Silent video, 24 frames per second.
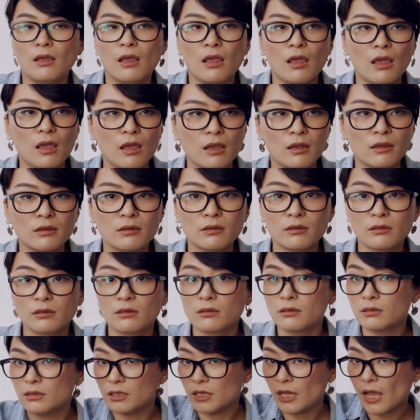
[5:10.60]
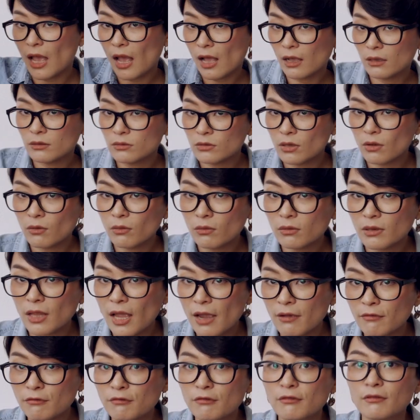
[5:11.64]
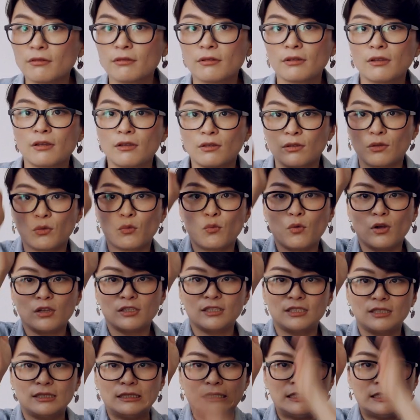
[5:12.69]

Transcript: And the alto clef, the one